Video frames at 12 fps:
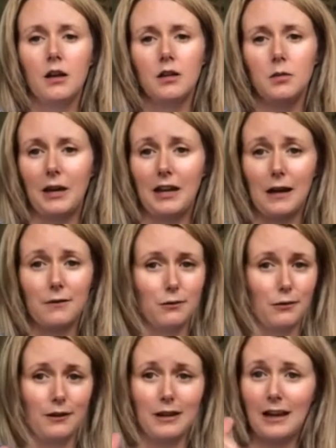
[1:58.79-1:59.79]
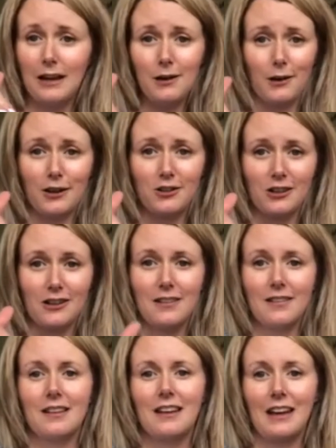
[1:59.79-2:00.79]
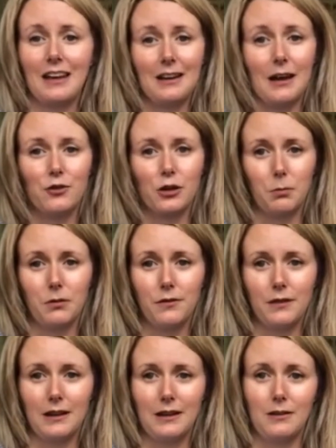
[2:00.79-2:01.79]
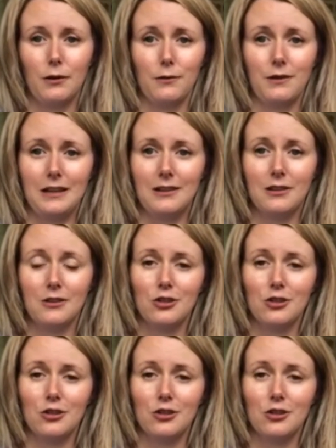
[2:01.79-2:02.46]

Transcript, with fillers: you may have really high arches and have trouble fitting your feet into